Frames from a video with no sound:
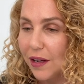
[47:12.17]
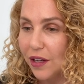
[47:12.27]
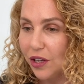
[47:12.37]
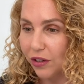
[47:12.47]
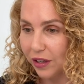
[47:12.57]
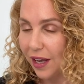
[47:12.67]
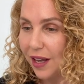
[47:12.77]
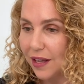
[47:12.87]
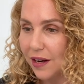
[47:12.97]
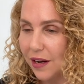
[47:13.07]
your
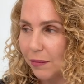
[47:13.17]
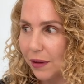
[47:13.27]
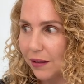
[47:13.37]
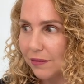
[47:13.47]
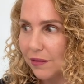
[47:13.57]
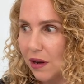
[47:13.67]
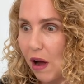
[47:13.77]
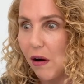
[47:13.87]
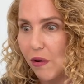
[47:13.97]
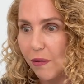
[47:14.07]
kid? And I'm like,
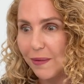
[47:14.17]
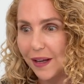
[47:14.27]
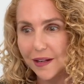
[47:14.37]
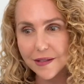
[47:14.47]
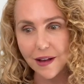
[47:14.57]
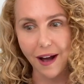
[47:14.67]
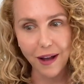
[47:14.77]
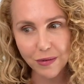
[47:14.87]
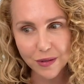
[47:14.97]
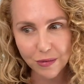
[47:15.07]
no, because I
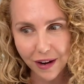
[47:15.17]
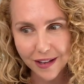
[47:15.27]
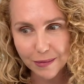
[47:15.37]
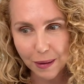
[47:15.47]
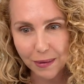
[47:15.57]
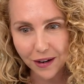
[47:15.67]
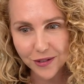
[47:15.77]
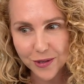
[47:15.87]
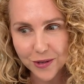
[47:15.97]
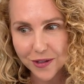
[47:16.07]
was raised by
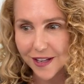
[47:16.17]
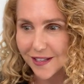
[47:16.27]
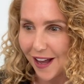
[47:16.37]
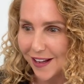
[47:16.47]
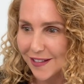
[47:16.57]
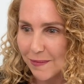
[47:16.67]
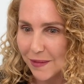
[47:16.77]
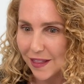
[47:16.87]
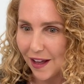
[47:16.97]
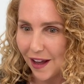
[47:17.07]
parents who do the exact same
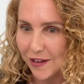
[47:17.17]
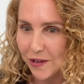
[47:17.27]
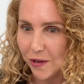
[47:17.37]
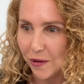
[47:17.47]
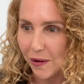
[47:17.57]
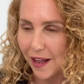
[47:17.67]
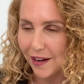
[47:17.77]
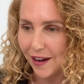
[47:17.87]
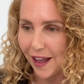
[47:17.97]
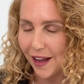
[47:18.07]
thing that I do.
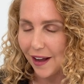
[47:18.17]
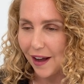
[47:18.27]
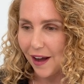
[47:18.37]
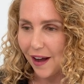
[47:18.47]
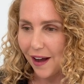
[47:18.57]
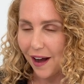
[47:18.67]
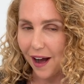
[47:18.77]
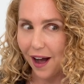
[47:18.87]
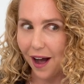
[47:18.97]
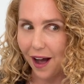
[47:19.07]
And like,
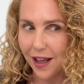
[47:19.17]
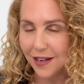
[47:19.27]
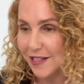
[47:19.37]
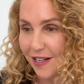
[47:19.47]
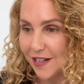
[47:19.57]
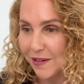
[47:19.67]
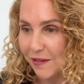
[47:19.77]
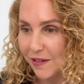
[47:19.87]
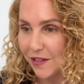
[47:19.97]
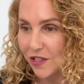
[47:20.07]
mm-hmm. it didn't
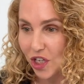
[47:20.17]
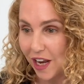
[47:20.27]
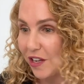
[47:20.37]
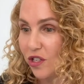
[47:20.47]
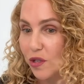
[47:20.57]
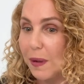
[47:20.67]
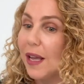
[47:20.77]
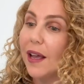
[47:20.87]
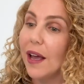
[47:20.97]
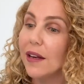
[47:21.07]
change
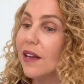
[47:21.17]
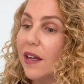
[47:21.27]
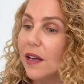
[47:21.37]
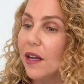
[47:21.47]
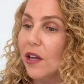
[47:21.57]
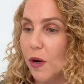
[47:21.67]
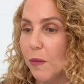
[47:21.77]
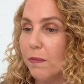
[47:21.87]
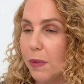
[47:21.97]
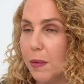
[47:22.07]
me. And, you
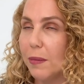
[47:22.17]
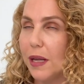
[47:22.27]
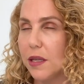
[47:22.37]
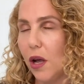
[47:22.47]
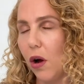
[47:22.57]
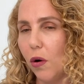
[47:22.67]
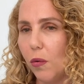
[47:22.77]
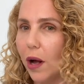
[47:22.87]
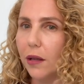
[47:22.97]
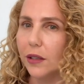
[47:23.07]
know, people might say, oh,
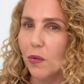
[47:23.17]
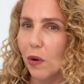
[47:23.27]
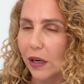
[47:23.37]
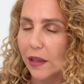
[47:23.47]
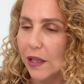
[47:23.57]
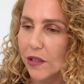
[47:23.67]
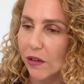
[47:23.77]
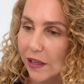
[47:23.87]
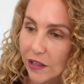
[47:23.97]
well, you work in the adult